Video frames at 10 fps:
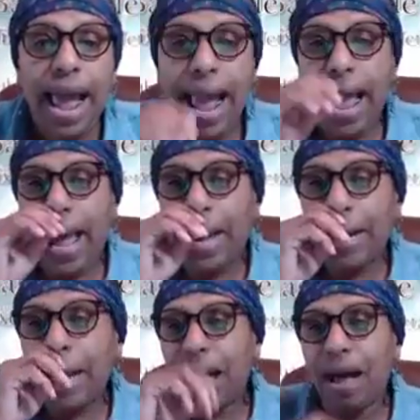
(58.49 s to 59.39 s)

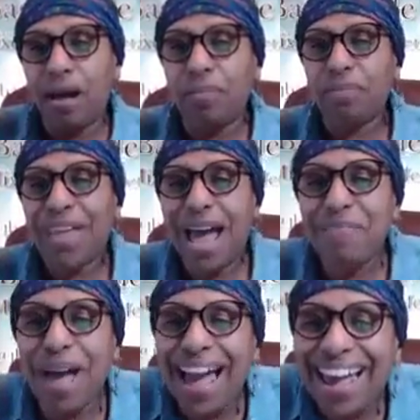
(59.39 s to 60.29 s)
And hi,
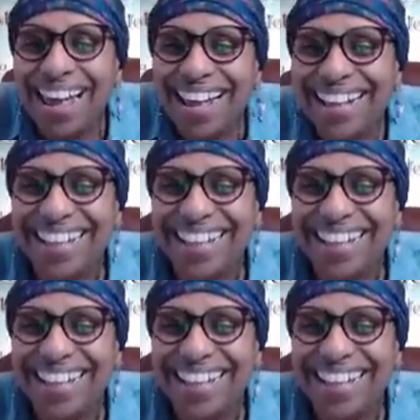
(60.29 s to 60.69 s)
Maya.